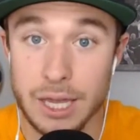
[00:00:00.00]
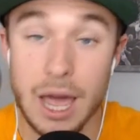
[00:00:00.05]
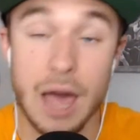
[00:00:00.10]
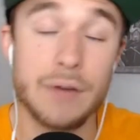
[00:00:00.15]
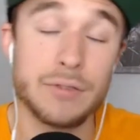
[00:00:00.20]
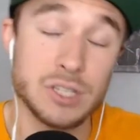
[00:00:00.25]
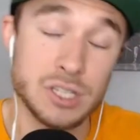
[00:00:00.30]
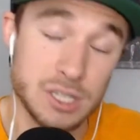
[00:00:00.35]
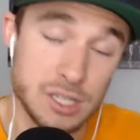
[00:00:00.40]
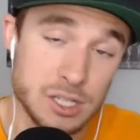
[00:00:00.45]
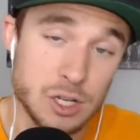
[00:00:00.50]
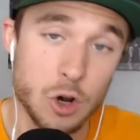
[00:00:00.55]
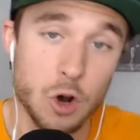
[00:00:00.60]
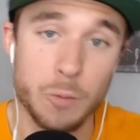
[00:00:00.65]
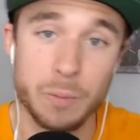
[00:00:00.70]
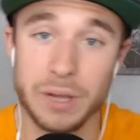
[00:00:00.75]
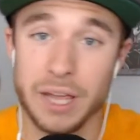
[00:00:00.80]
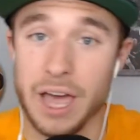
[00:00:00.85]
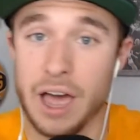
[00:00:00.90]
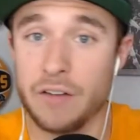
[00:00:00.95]
Obviously, zero
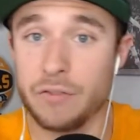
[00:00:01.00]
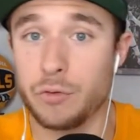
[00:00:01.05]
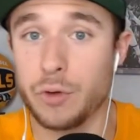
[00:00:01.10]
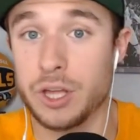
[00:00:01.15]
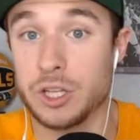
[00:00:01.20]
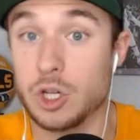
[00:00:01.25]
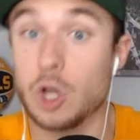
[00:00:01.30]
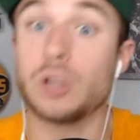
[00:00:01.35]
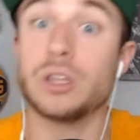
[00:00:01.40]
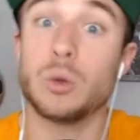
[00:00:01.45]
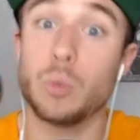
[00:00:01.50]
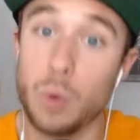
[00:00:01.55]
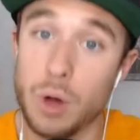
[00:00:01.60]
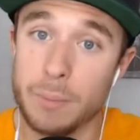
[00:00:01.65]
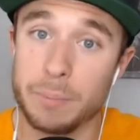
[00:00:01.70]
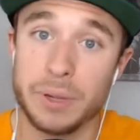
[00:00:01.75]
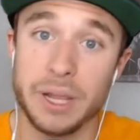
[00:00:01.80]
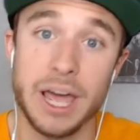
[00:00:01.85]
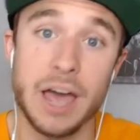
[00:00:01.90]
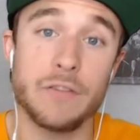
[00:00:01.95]
playoff wins, only one
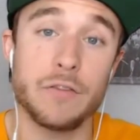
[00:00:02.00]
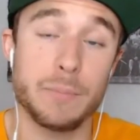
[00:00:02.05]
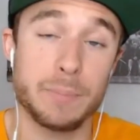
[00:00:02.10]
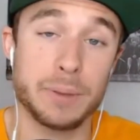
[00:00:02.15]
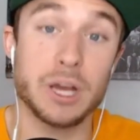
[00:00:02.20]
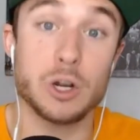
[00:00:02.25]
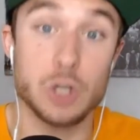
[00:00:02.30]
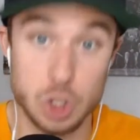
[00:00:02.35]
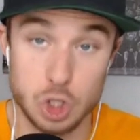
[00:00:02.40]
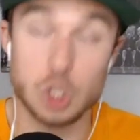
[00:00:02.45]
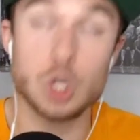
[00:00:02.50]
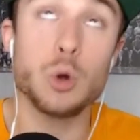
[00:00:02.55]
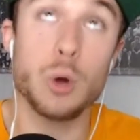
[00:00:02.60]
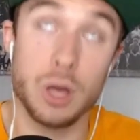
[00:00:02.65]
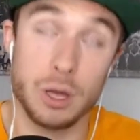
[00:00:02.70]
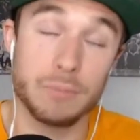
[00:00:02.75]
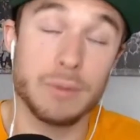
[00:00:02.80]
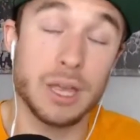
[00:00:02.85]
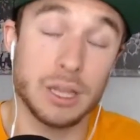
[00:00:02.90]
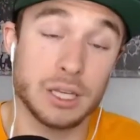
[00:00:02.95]
playoff appearance.
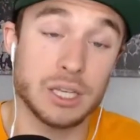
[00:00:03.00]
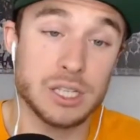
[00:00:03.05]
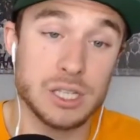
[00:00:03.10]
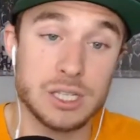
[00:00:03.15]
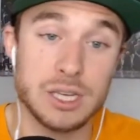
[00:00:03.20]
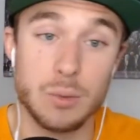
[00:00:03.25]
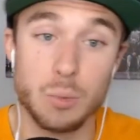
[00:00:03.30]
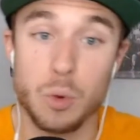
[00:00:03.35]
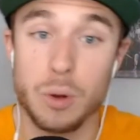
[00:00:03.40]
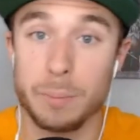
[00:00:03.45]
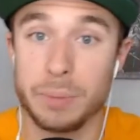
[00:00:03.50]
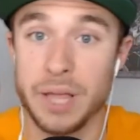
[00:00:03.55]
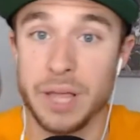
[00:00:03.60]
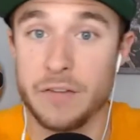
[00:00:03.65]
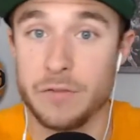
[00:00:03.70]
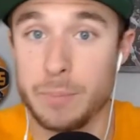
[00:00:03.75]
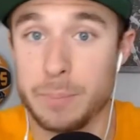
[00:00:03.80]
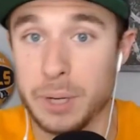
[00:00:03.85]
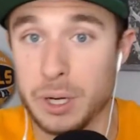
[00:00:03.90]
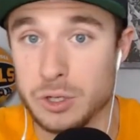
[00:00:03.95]
Tua, at least, has had one
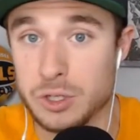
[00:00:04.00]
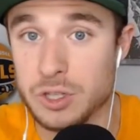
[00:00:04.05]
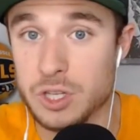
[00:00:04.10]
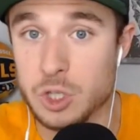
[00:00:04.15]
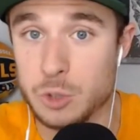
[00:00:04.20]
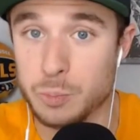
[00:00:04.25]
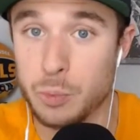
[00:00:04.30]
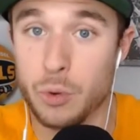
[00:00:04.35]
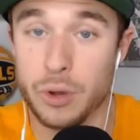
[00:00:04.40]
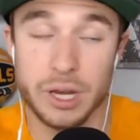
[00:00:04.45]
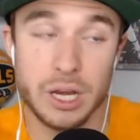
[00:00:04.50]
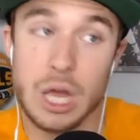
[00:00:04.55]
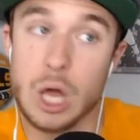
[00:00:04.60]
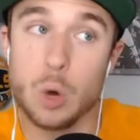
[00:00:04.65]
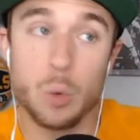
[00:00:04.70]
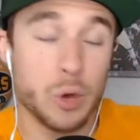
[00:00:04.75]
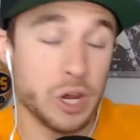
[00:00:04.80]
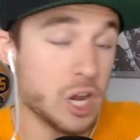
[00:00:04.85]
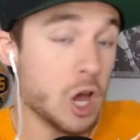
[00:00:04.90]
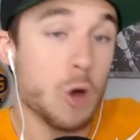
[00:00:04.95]
playoff appearance at this point.
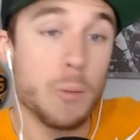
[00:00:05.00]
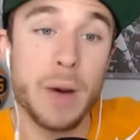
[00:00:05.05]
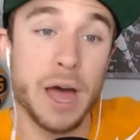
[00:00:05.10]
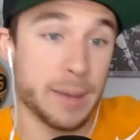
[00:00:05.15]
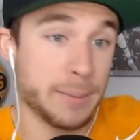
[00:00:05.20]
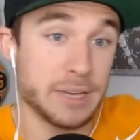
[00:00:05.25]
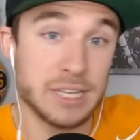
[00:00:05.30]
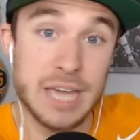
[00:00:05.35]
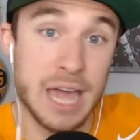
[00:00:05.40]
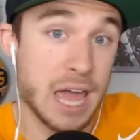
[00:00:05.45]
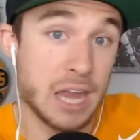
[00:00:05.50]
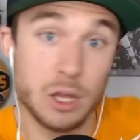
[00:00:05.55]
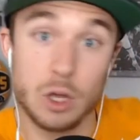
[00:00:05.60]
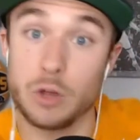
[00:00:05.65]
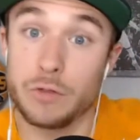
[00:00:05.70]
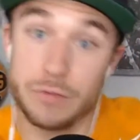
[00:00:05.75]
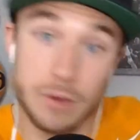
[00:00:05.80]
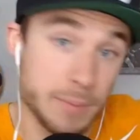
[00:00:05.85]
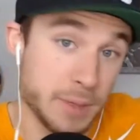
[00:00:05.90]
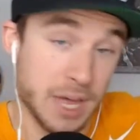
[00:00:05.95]
We know Mike
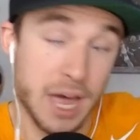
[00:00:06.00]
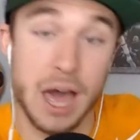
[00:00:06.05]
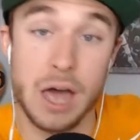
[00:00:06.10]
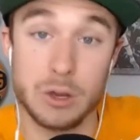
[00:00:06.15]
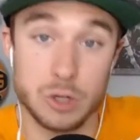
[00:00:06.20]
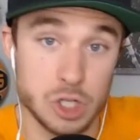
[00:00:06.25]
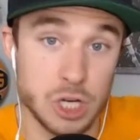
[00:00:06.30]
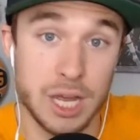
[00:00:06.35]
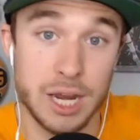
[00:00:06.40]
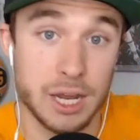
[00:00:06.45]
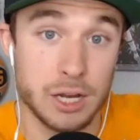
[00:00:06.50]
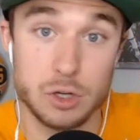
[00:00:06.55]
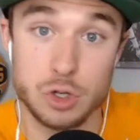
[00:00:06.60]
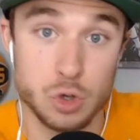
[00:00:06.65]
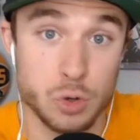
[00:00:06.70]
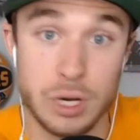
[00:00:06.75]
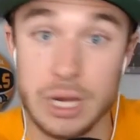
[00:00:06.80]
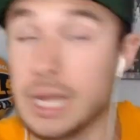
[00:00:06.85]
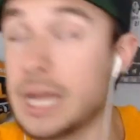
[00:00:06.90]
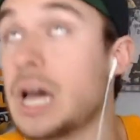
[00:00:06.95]
McDaniel from the Kyle Shanahan
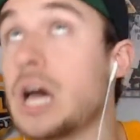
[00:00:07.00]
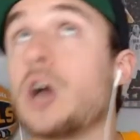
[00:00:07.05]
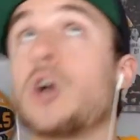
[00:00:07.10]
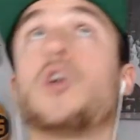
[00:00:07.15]
tree.